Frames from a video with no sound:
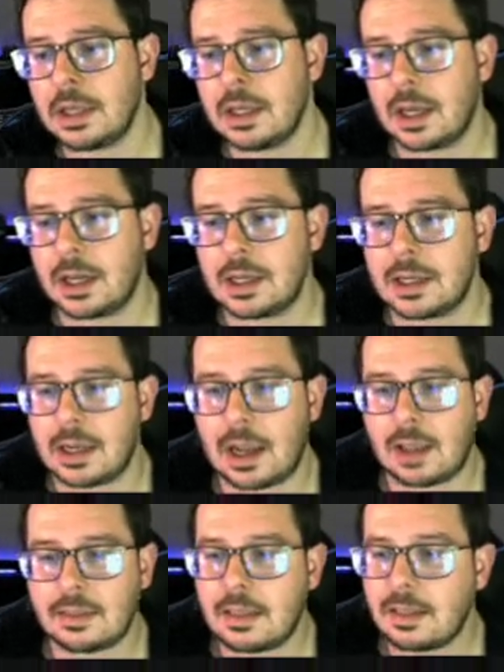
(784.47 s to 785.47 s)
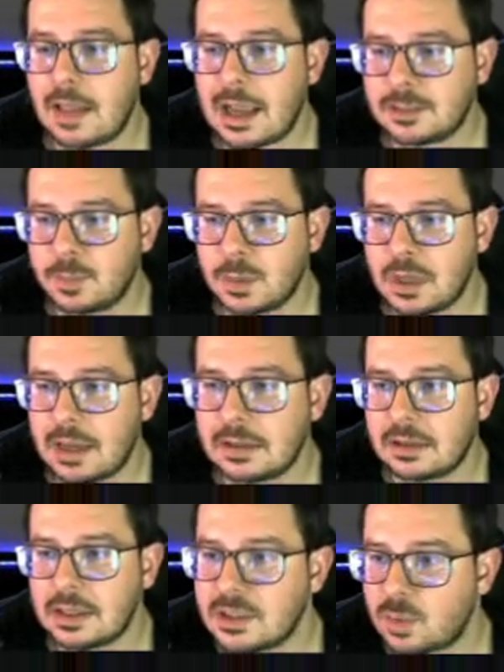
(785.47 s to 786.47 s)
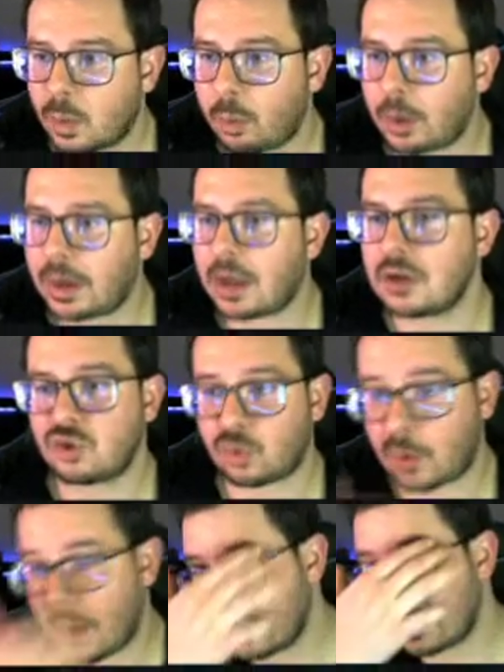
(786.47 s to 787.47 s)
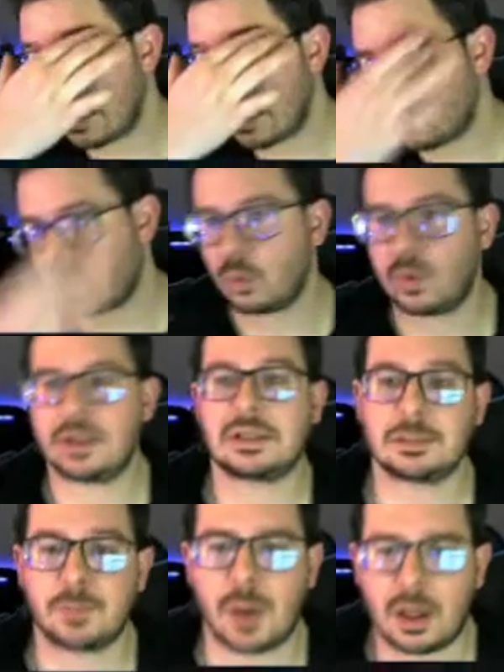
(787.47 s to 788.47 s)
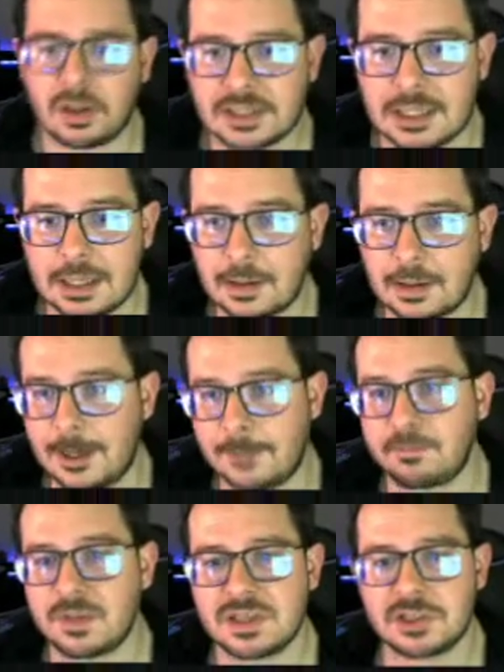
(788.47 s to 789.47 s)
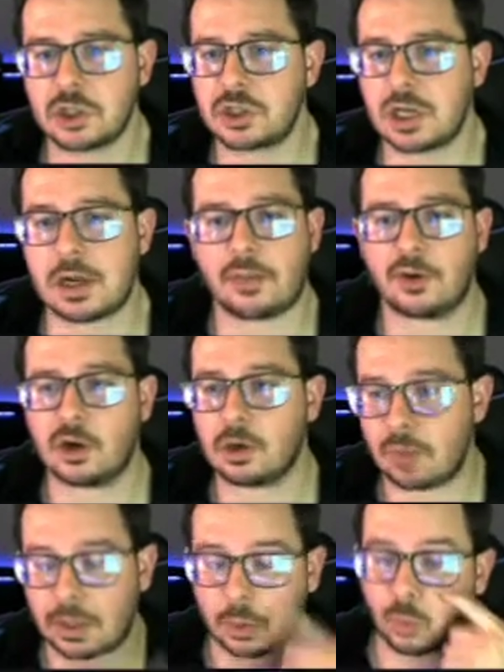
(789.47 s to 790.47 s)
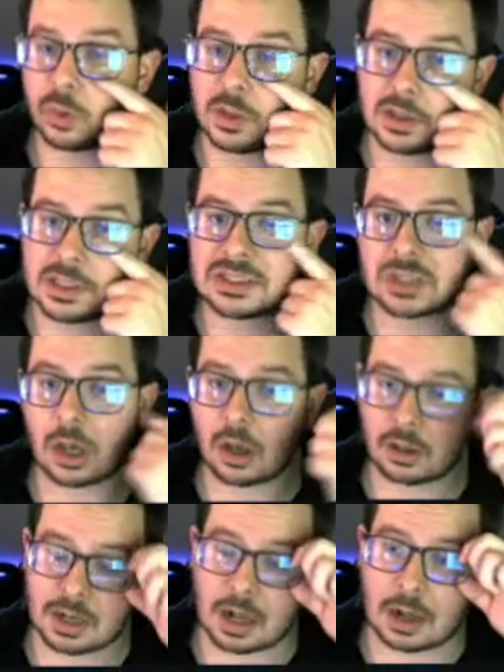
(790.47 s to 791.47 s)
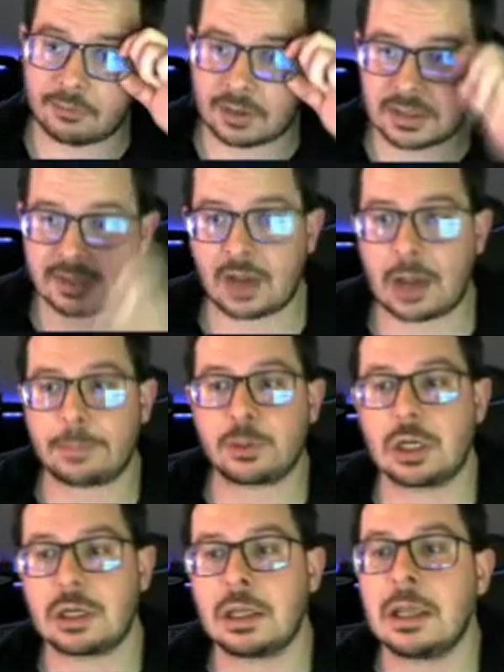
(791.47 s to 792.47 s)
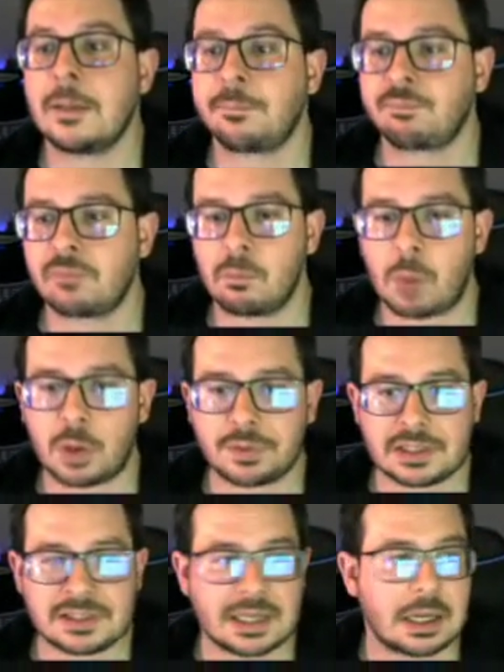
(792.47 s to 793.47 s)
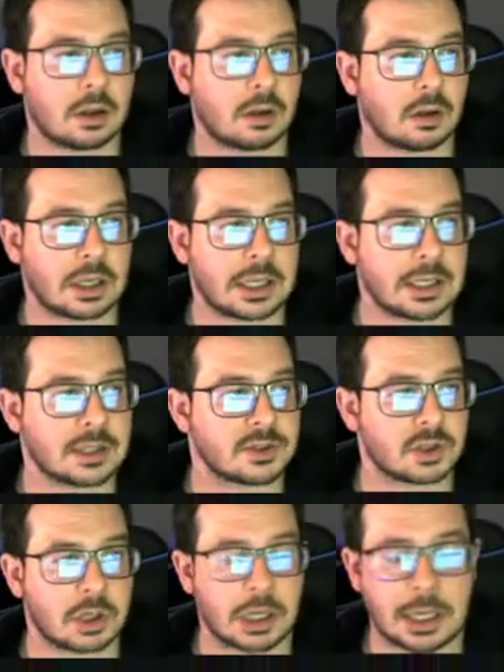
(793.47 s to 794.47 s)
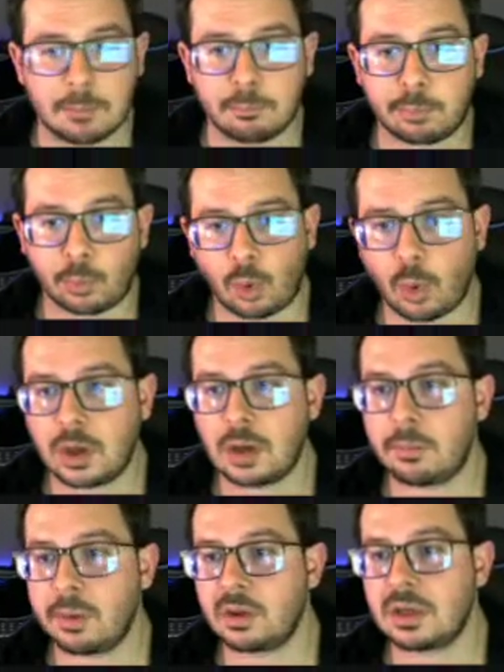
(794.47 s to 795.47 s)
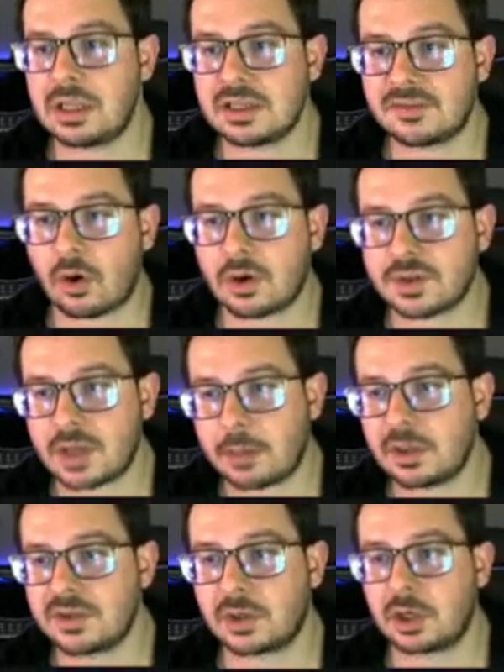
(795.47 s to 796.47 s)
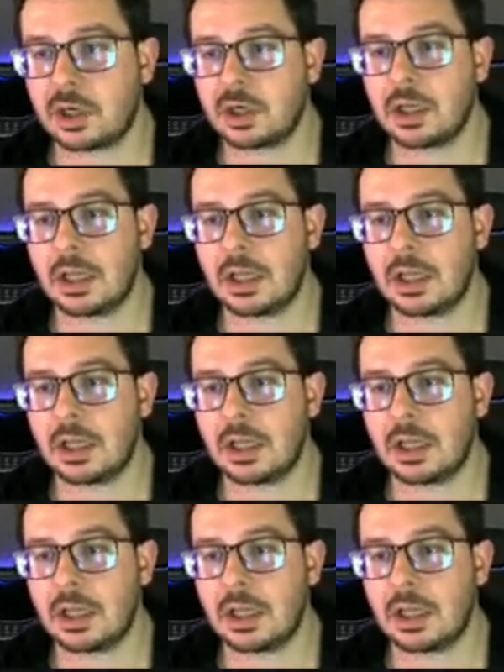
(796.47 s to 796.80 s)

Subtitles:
And then last but not least, we're bringing Dragonite with a weakness policy. This is just another like really solid offensive option. Multi-scale is a broken ability as far as I'm concerned,